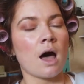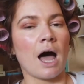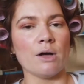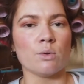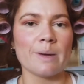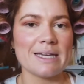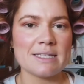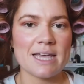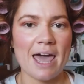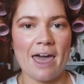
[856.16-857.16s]
I
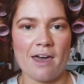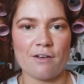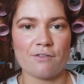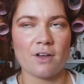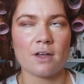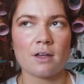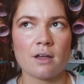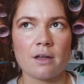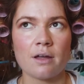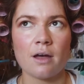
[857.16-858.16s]
always have
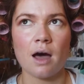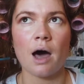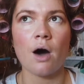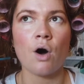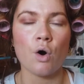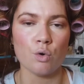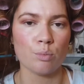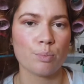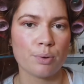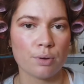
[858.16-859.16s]
a hope
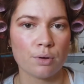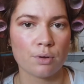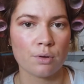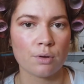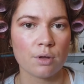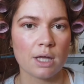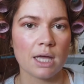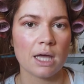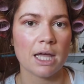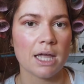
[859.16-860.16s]

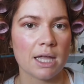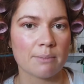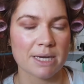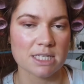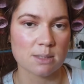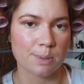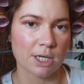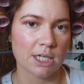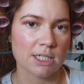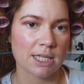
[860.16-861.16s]
in my
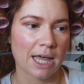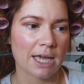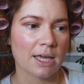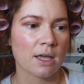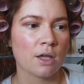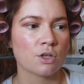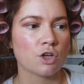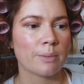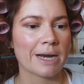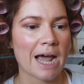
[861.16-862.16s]
spirit. Like,
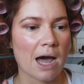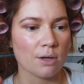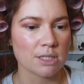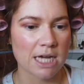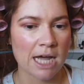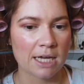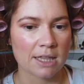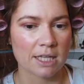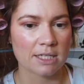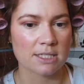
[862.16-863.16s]
no matter how
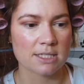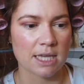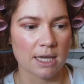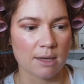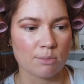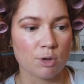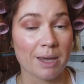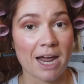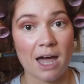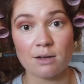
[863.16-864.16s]
dark things seem, no
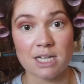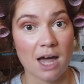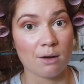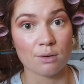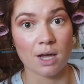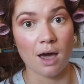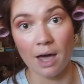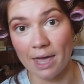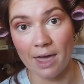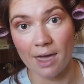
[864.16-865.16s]
matter how down
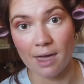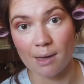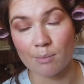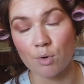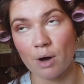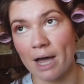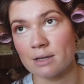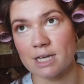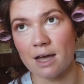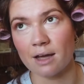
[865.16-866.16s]
I am or how
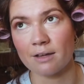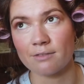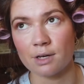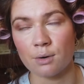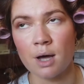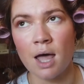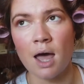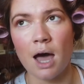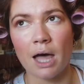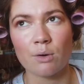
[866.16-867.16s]
dark I feel,
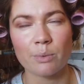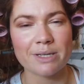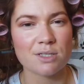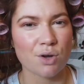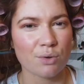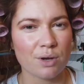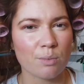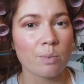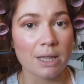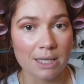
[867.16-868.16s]
I always know that
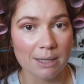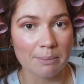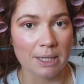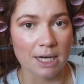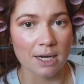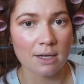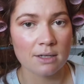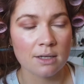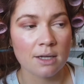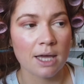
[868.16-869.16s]
it will get better,
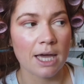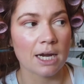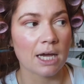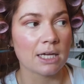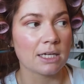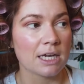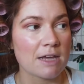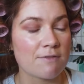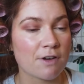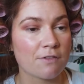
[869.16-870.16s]
and I
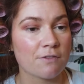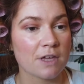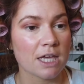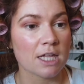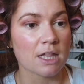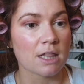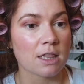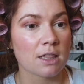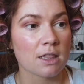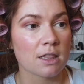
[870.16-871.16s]
never feel